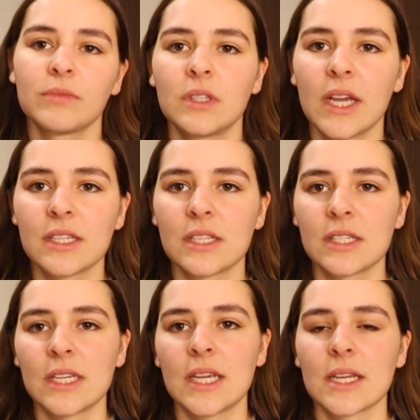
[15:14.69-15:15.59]
nice to
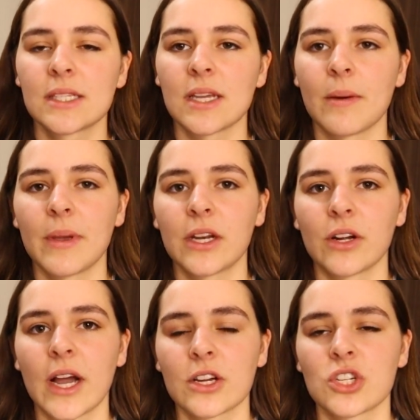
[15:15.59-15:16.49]
see some
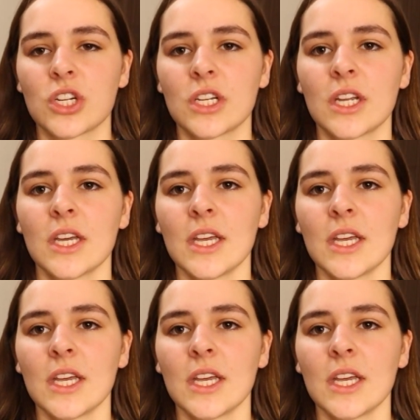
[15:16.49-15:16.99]
interaction.